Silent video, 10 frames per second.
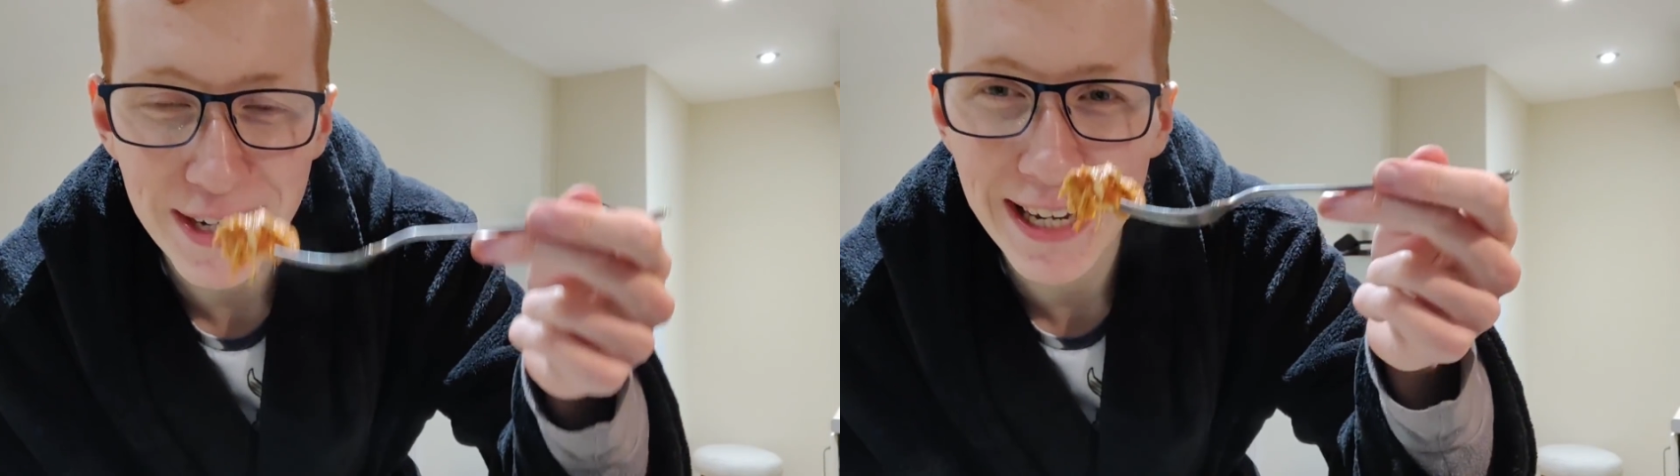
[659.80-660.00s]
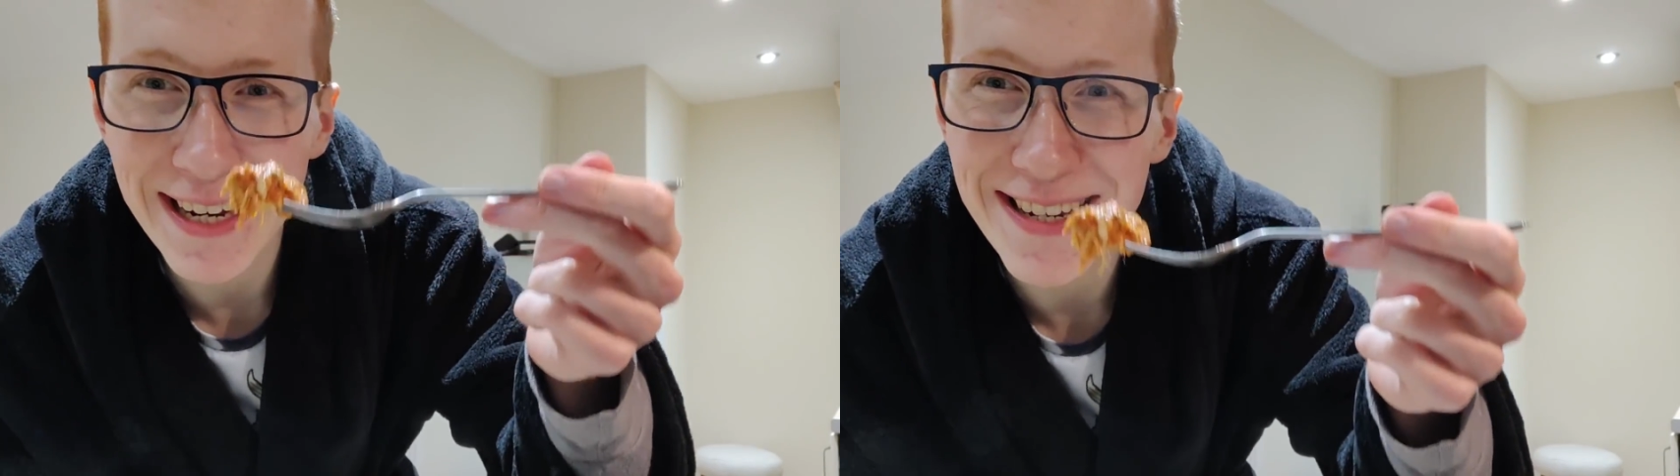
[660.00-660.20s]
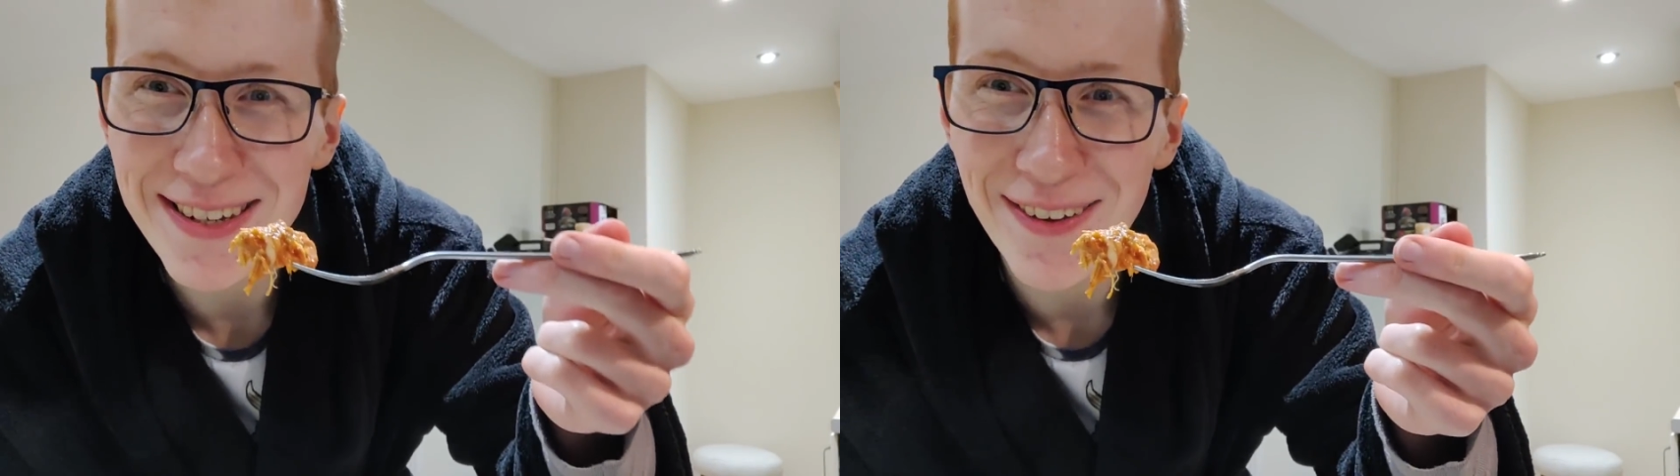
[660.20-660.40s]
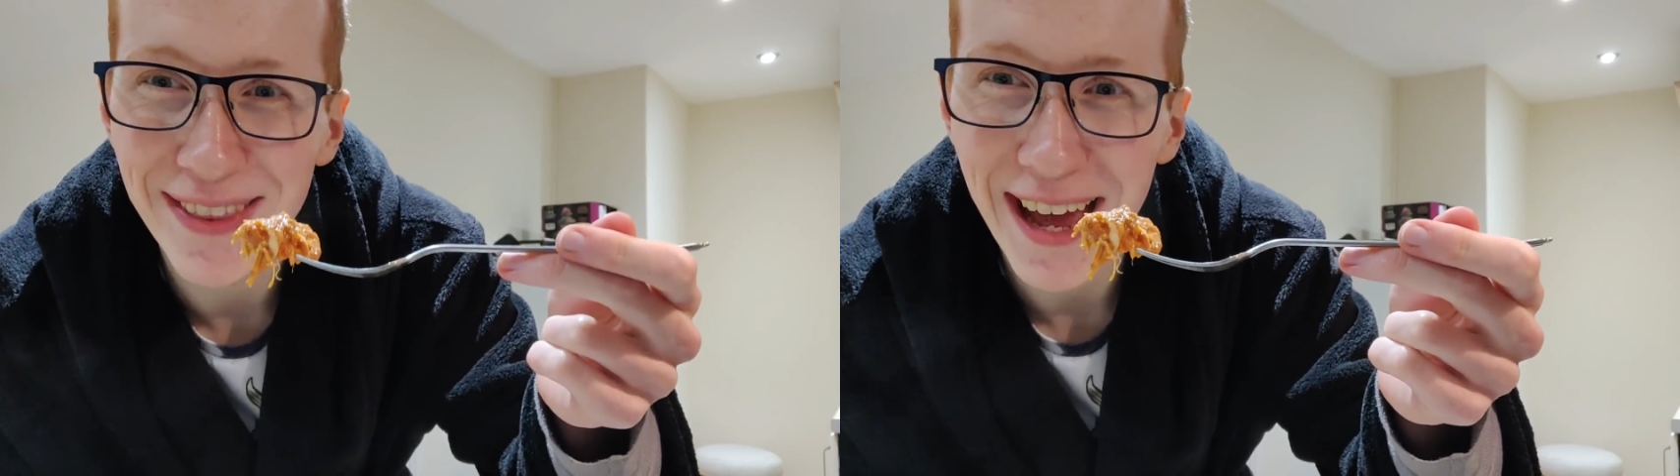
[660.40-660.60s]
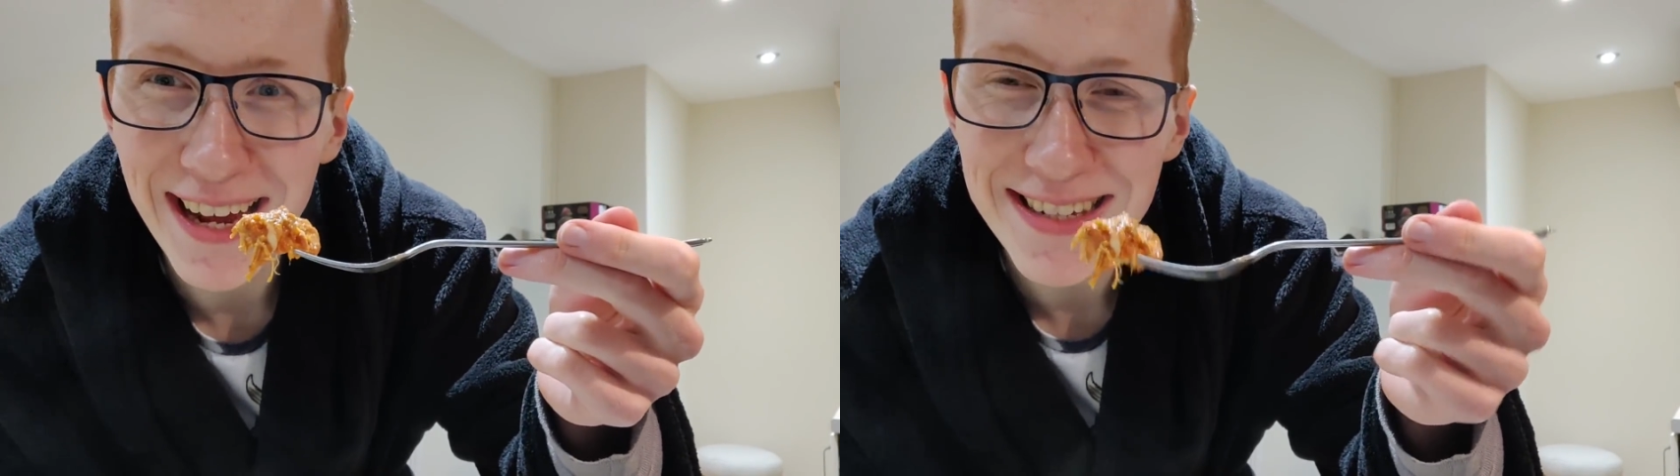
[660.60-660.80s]
stringiness
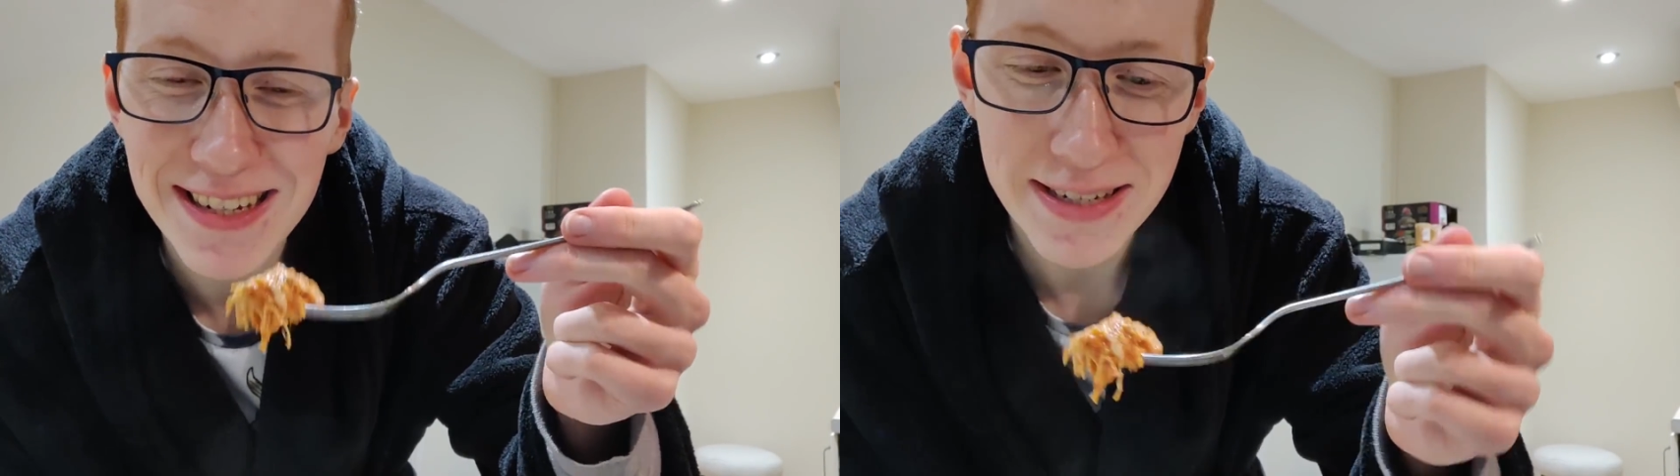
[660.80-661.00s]
on that.